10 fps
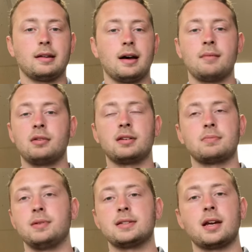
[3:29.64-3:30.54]
going to
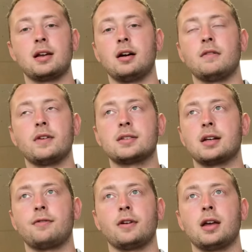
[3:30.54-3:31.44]
be saying all this
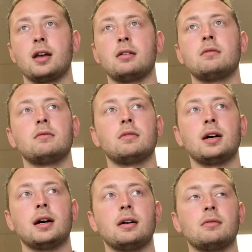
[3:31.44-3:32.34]
stuff again
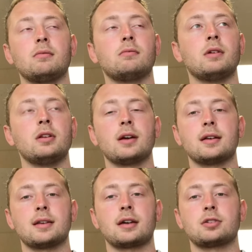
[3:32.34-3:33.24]
when you
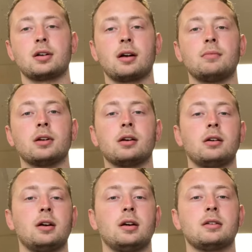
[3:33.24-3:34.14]
guys actually come
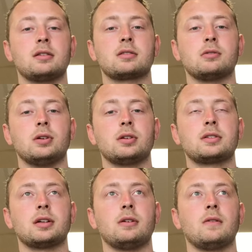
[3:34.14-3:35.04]
to school,
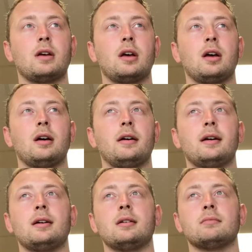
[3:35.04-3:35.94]
so
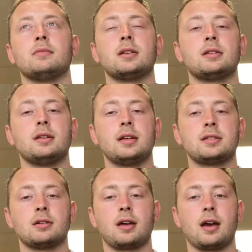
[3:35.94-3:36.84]
it's
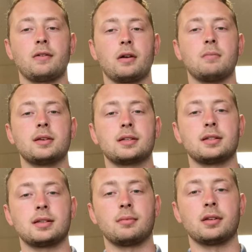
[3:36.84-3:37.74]
okay if you're missing
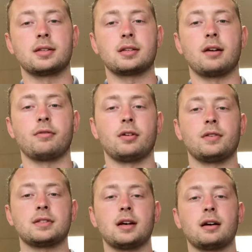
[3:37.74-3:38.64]
some of this stuff, or if
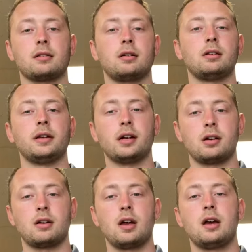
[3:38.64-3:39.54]
it's not
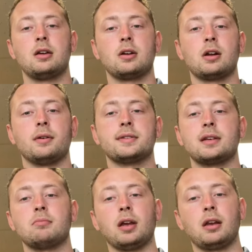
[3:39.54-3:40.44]
clear, you can always
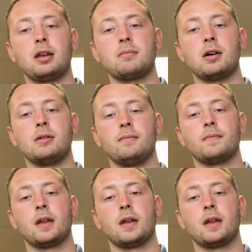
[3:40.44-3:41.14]
send me an email.